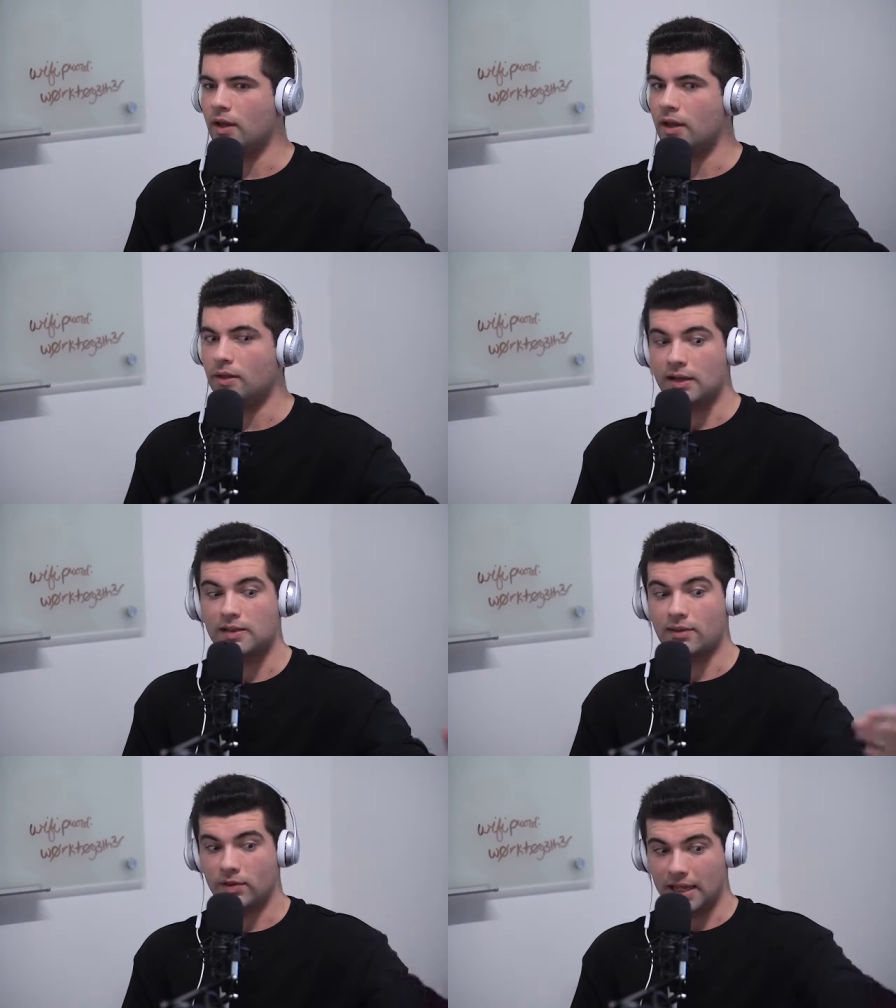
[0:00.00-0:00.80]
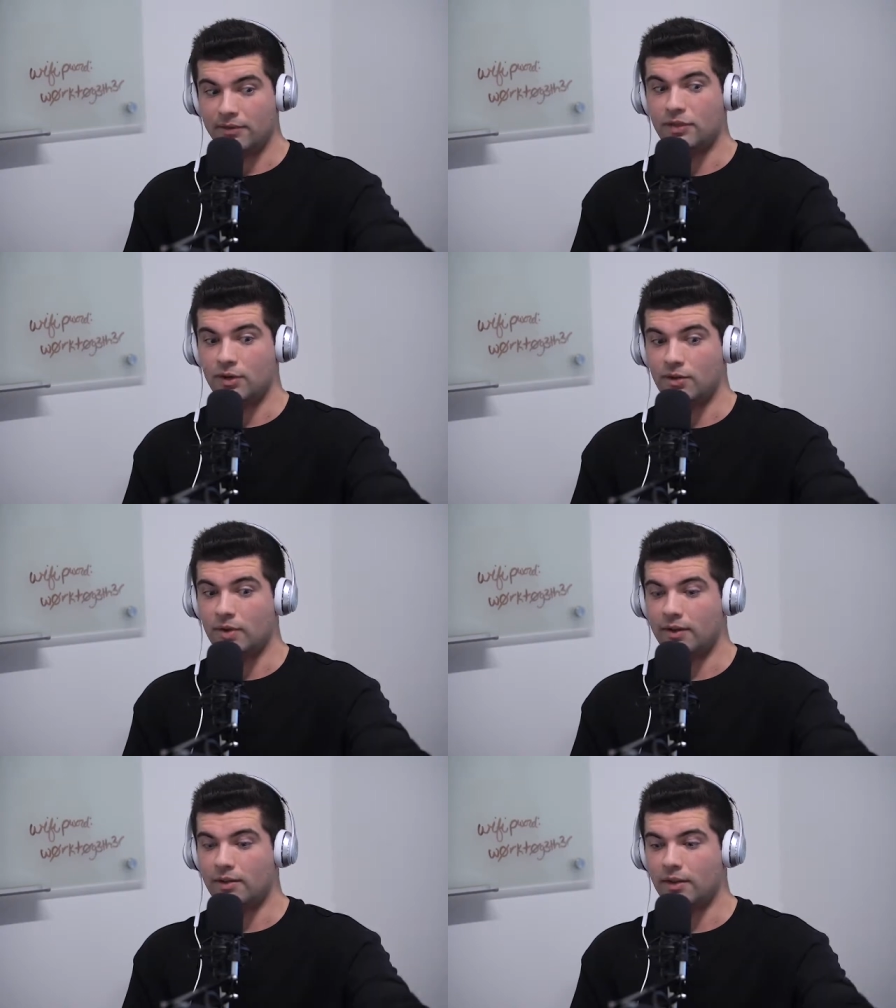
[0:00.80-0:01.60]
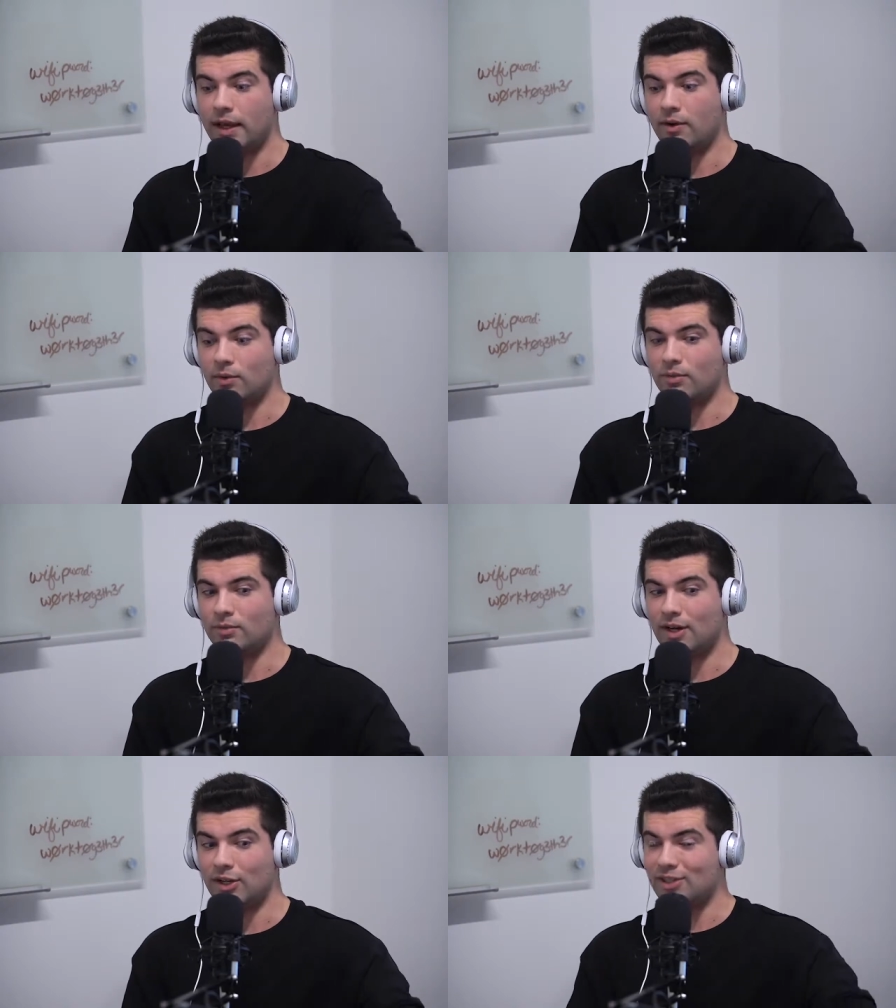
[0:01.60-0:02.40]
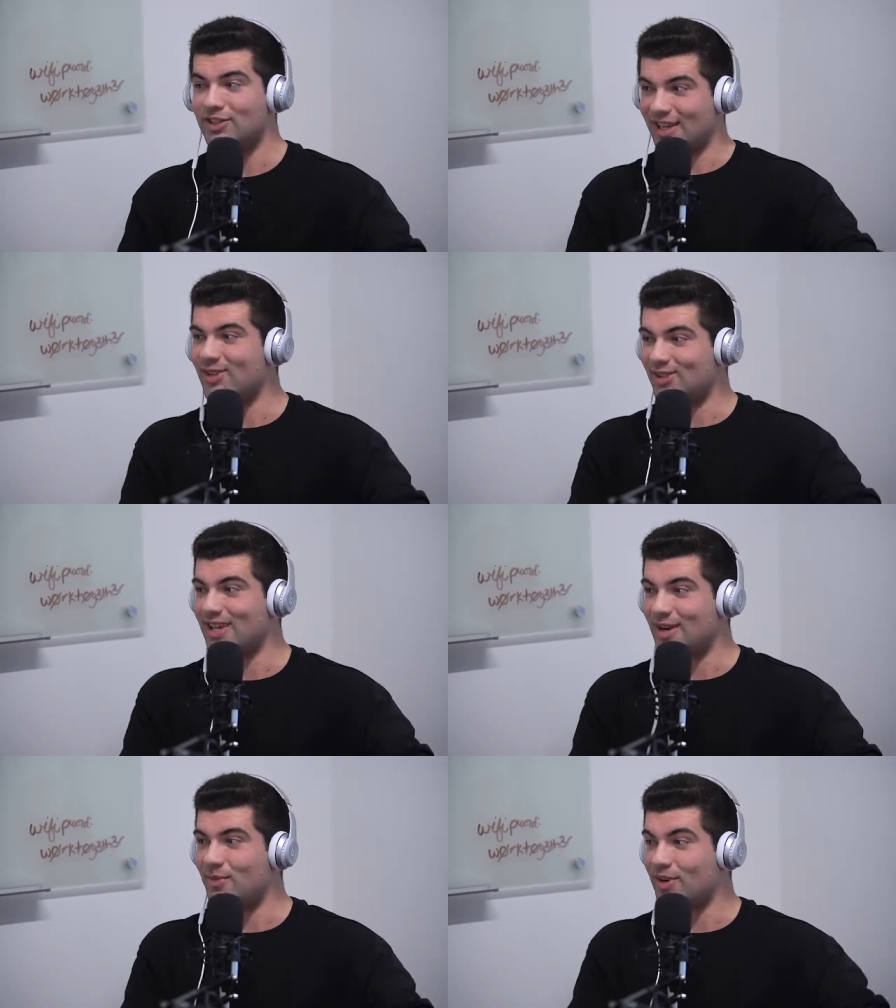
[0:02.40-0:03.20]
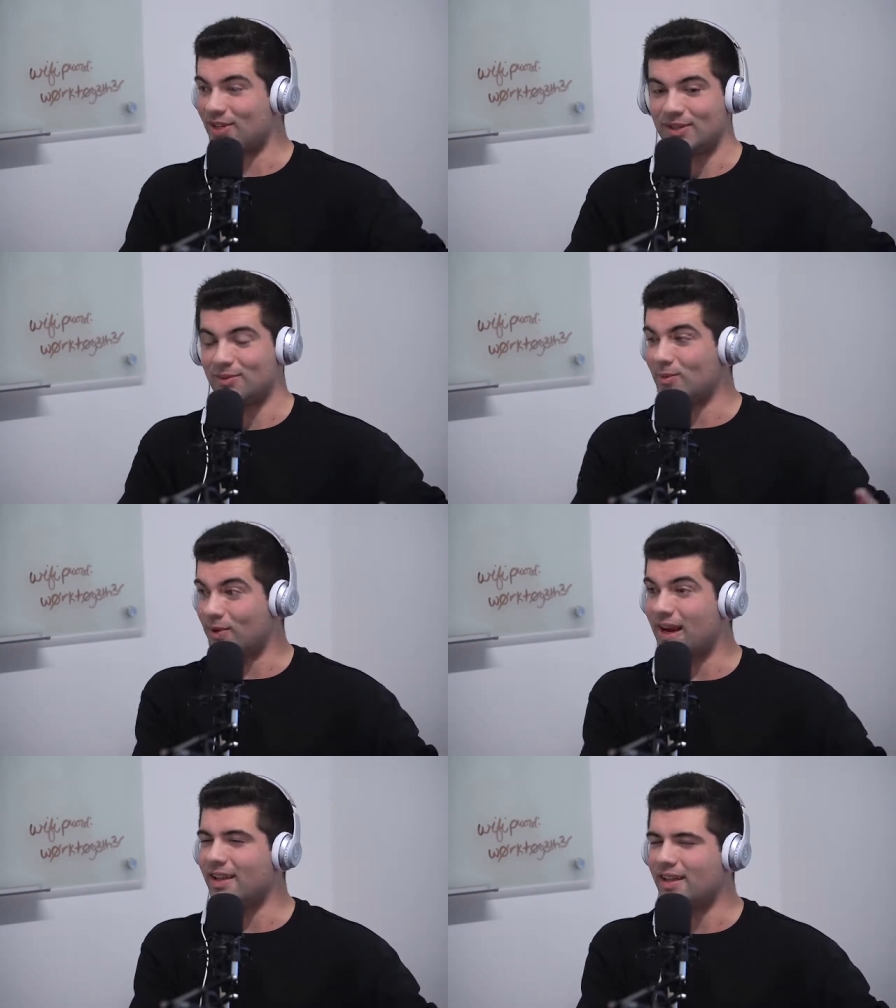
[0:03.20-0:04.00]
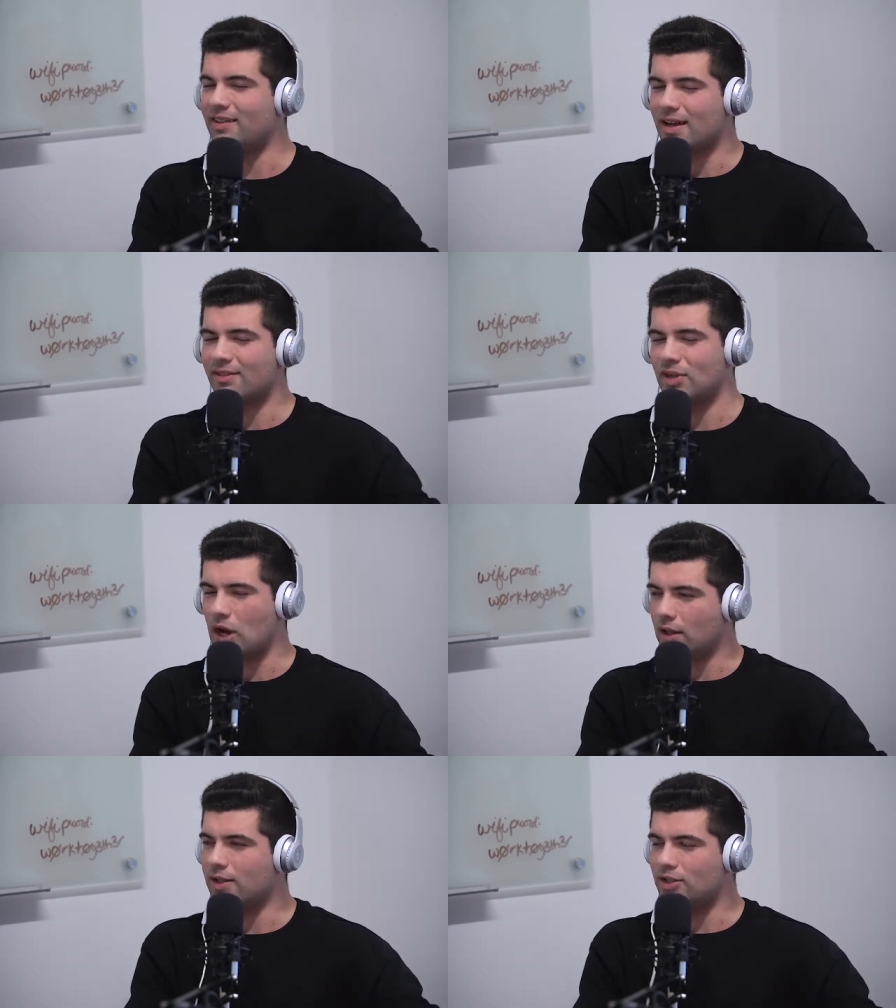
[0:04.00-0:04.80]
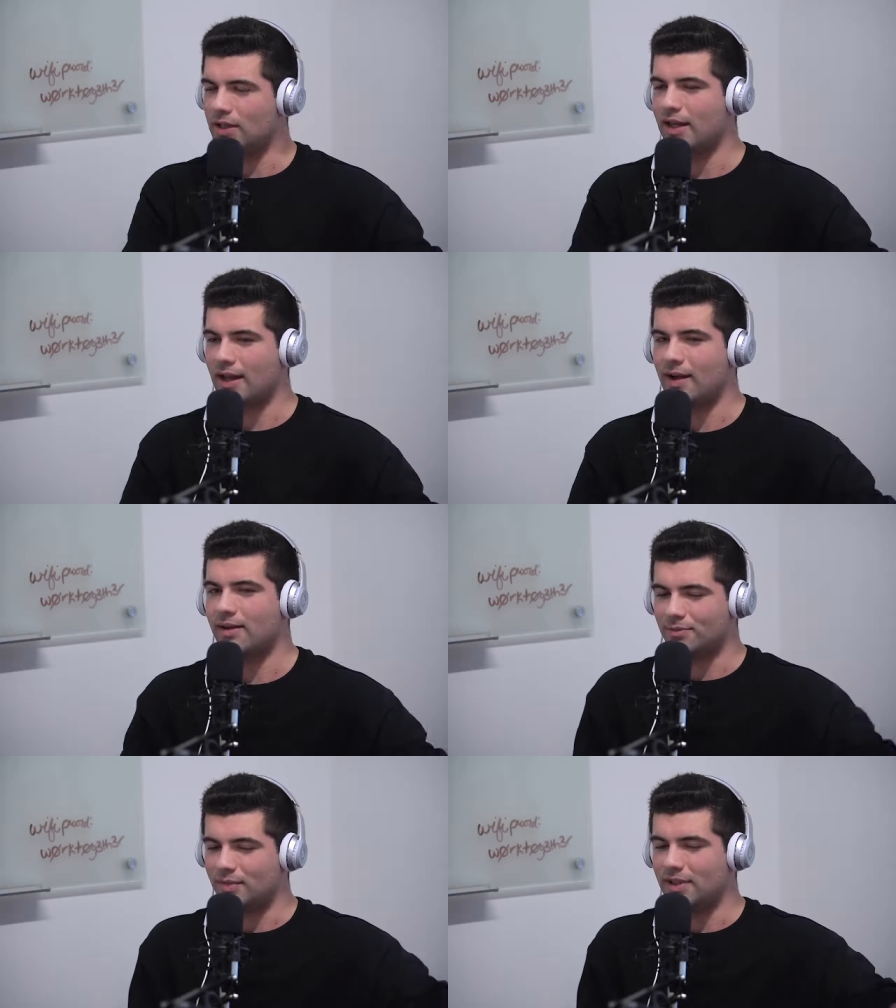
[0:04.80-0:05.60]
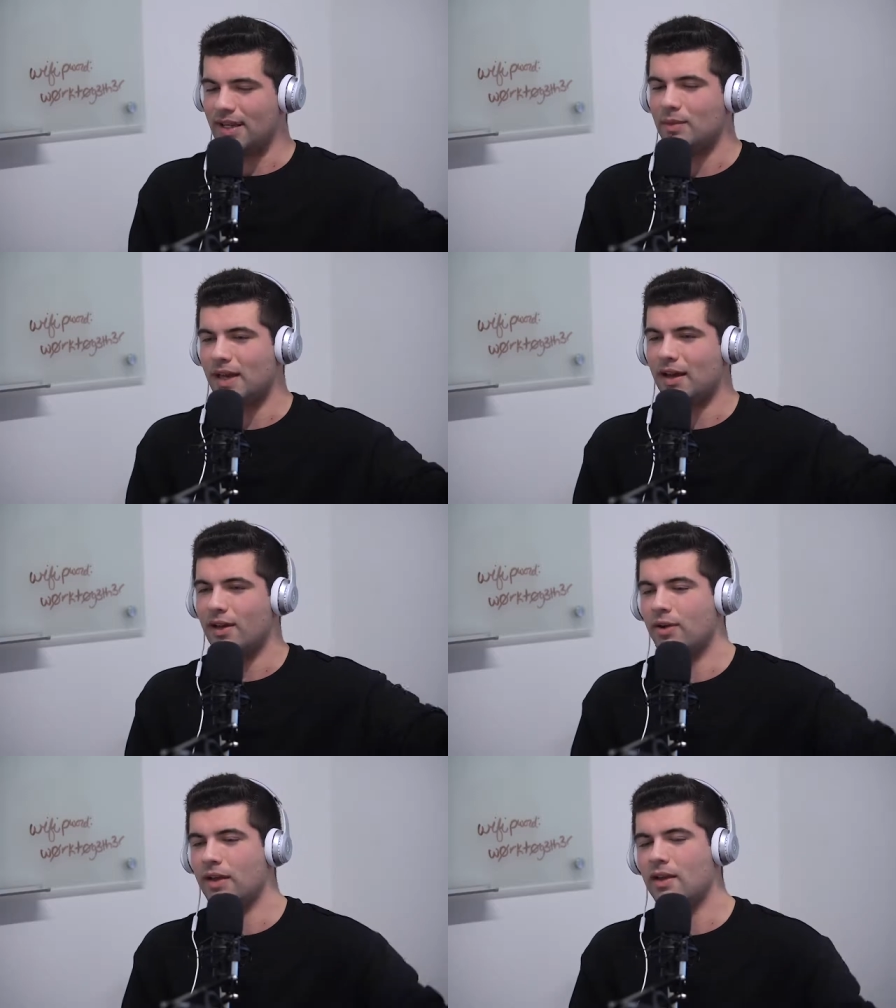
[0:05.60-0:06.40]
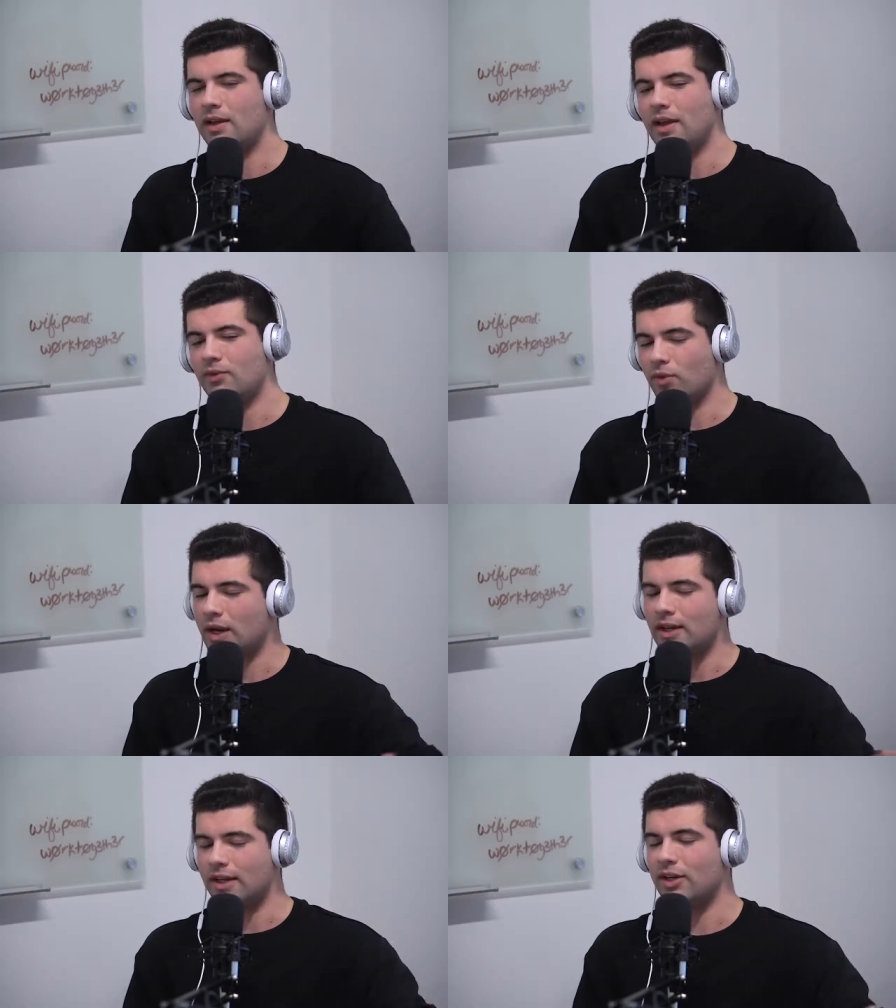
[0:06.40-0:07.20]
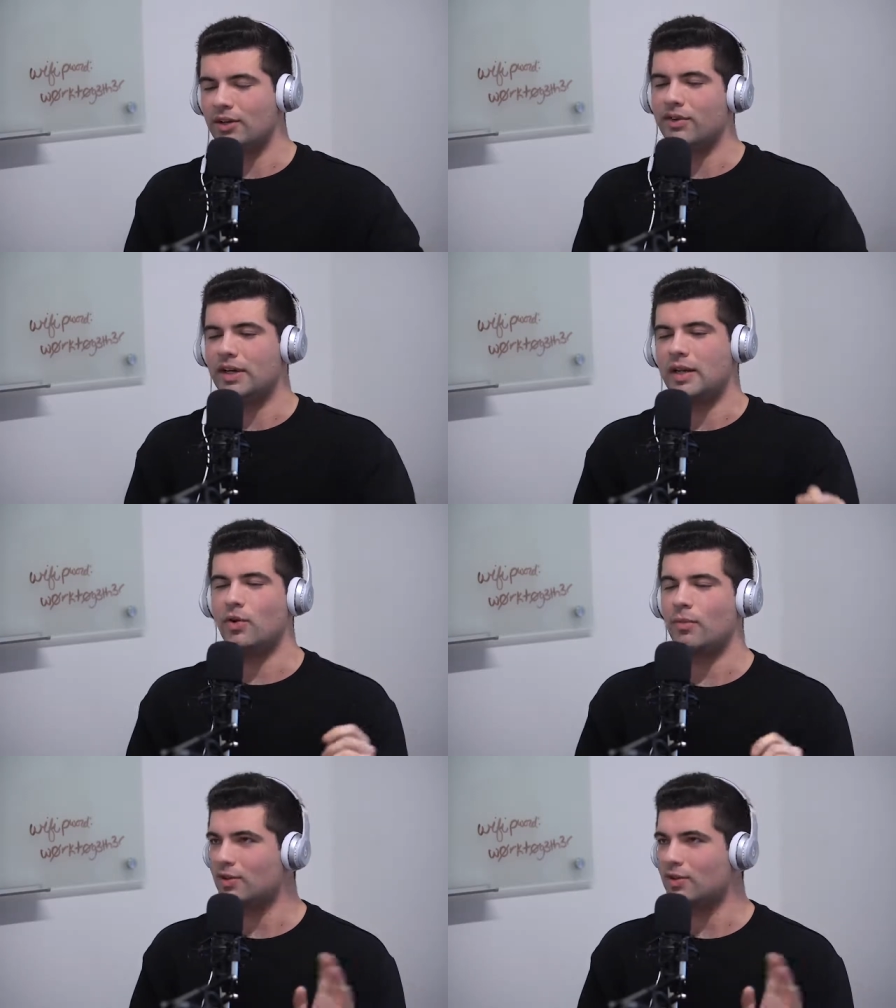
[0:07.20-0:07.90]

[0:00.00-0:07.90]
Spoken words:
at least I've left you with like a good sales team, or a good like a lot of knowledge to like how to keep that going if we're not like a good fit anymore.